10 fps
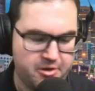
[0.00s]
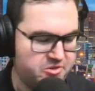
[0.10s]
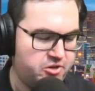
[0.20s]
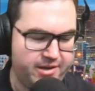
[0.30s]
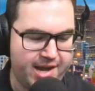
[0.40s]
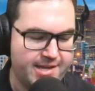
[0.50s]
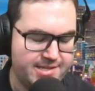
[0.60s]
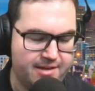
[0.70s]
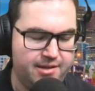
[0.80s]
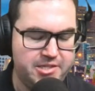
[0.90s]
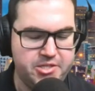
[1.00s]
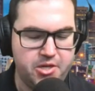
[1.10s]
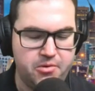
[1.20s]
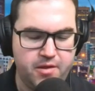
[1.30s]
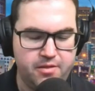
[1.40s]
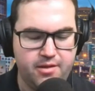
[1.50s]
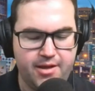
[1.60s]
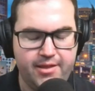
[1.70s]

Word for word: I'm sure it has nothing to do with uh,